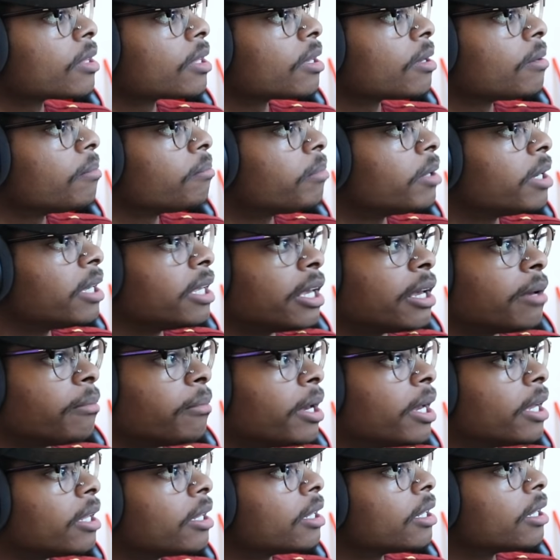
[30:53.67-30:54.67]
but yeah,
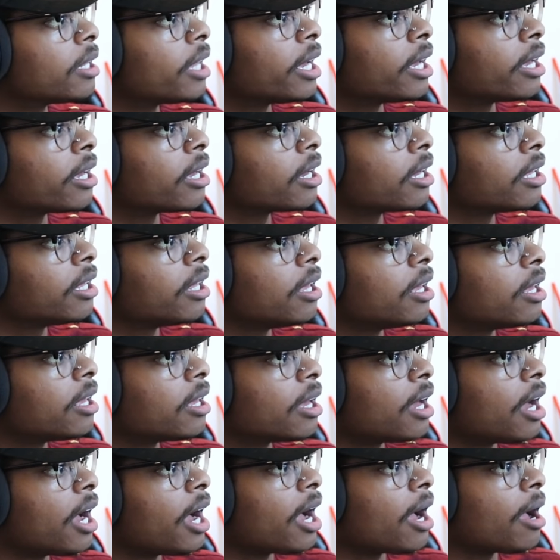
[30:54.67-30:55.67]
man, like
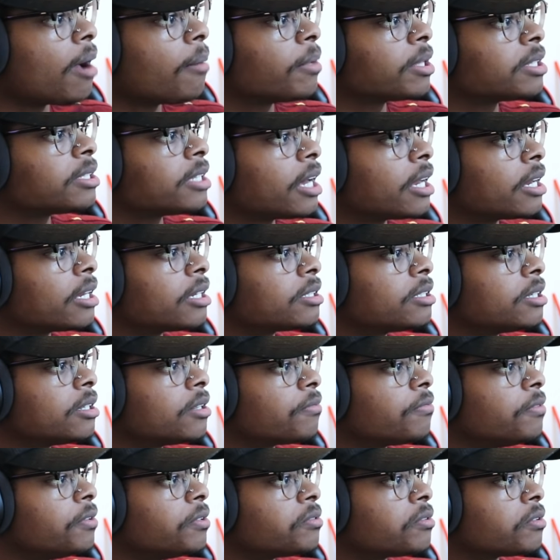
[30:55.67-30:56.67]
I, am excited to see the
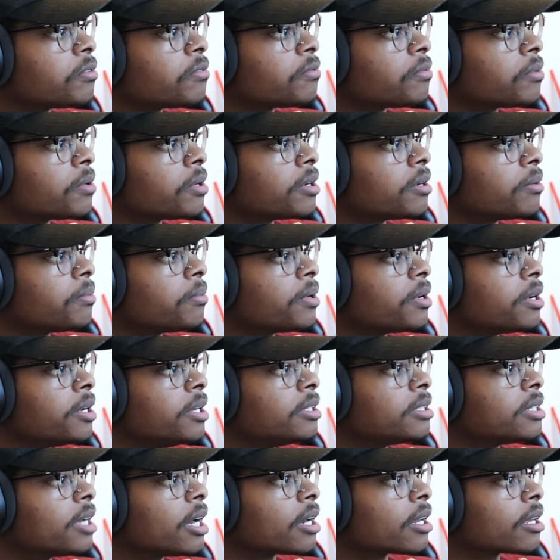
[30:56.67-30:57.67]
future of where where he's
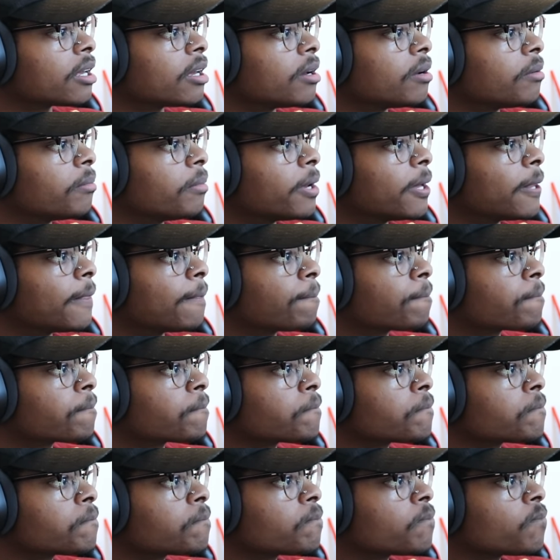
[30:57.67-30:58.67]
got to go, man.
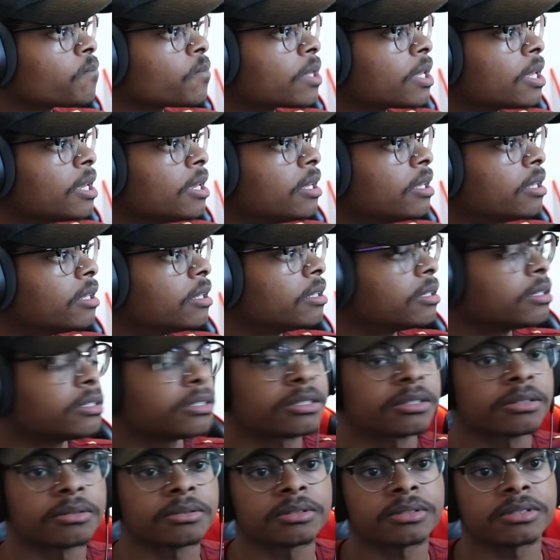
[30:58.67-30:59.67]
This is,
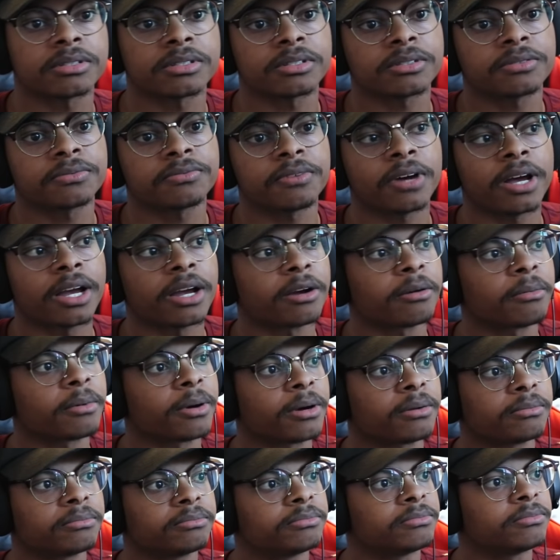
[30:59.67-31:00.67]
this is fire,
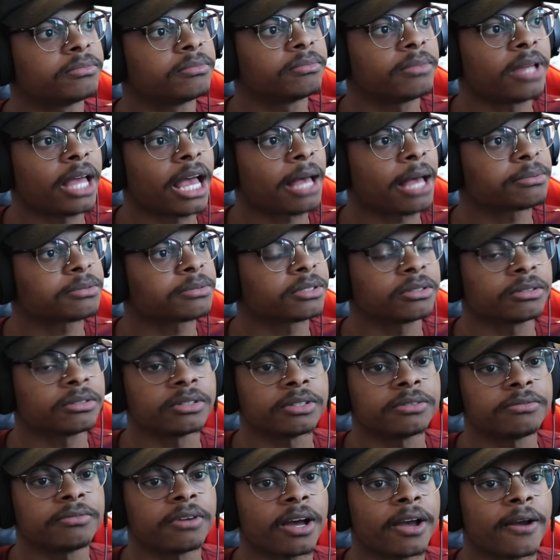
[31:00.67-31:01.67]
bro. Absolutely
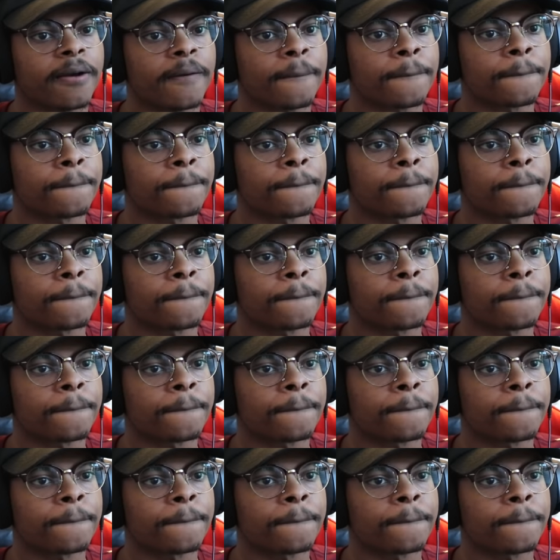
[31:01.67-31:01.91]
fire.